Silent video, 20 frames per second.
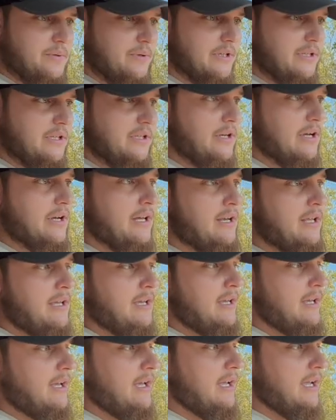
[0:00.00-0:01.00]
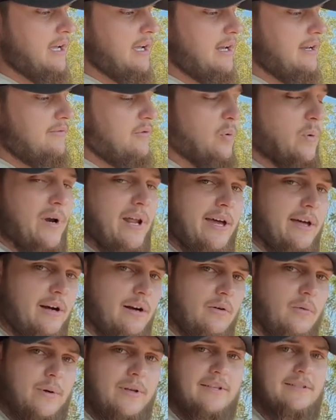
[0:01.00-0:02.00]
really good. And if you want to enter
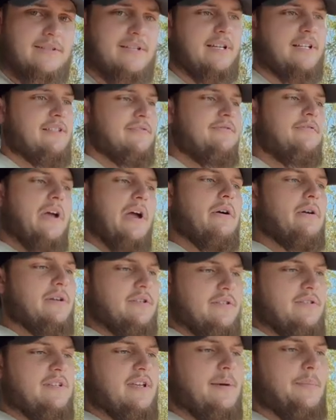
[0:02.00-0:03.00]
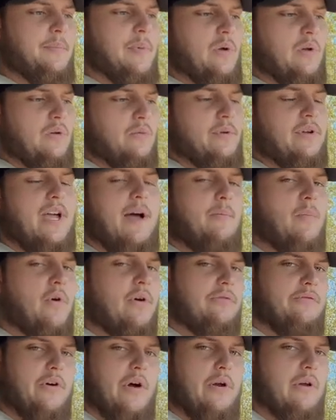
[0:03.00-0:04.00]
to win this thing, it's very simple. We got
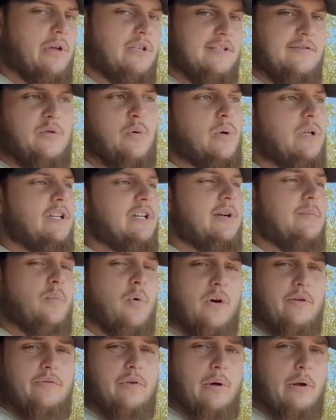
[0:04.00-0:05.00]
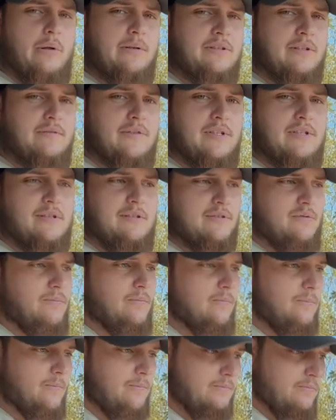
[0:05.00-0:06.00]
more photos. If you want to look at more photos of this thing,
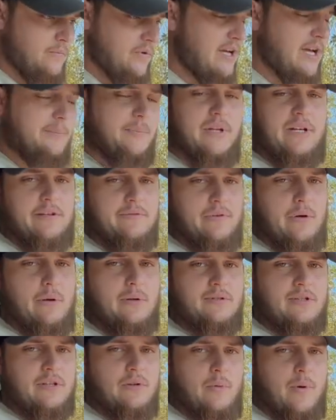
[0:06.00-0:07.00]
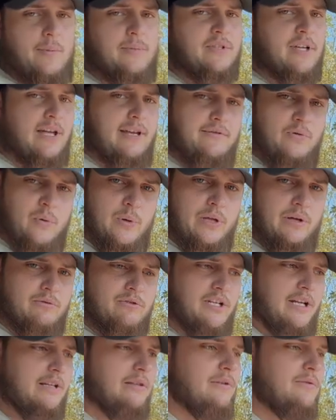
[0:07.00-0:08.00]
we got plenty of photos on the website. If you want to go
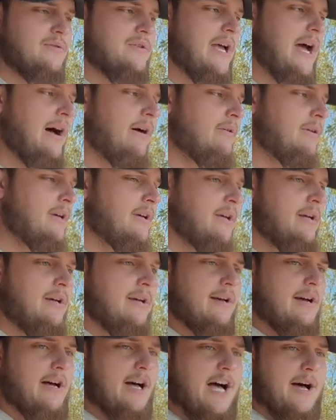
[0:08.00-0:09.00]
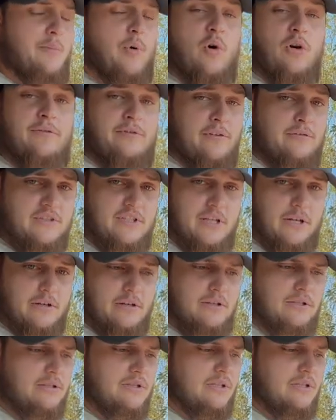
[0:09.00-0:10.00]
check those out, um, or if you've seen our
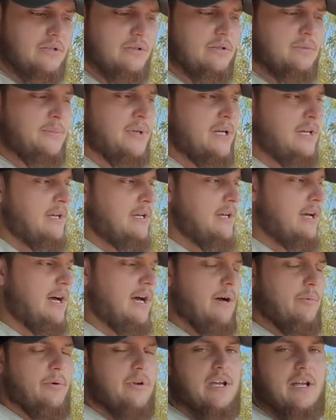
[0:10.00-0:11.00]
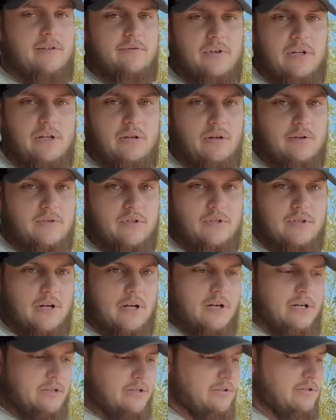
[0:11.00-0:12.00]
YouTube, uh, we got a video of the
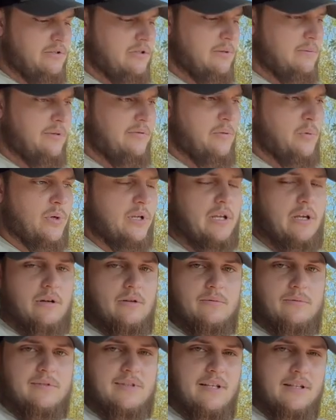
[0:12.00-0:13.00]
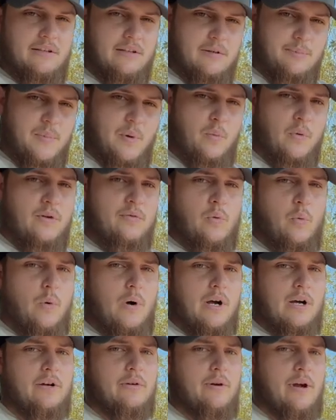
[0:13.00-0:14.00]
truck on YouTube if you want to go see a little bit more of a
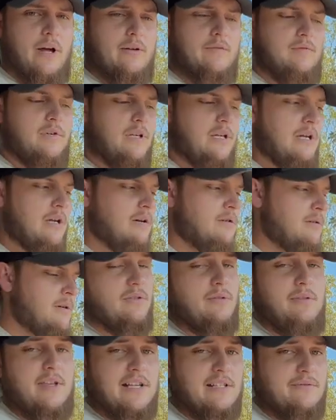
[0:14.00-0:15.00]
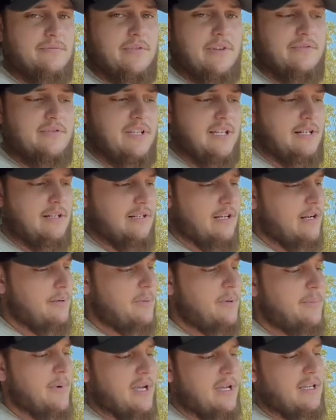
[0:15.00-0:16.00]
walk around video. The 2015
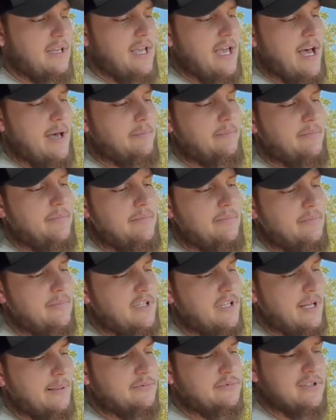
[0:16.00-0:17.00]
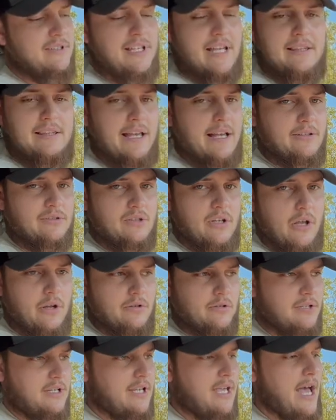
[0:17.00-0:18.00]
Laramie Mega Cab comes with
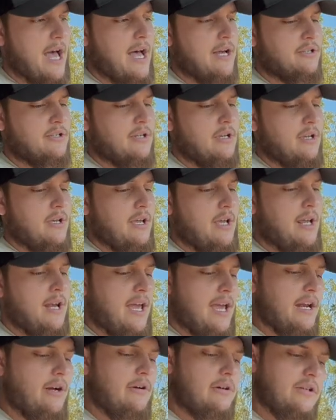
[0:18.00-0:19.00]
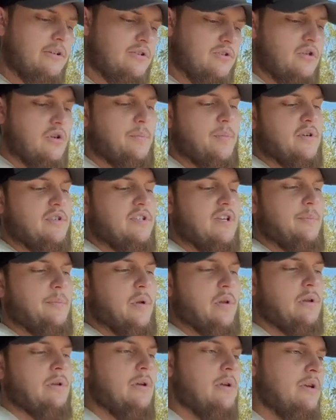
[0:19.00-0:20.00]
$10,000 in cash and entering is super
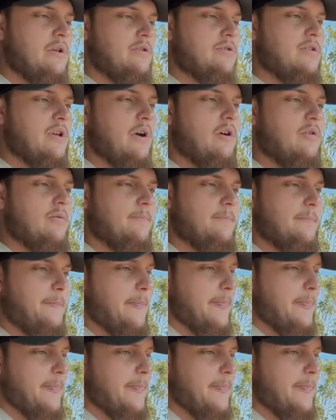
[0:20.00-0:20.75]
simple. So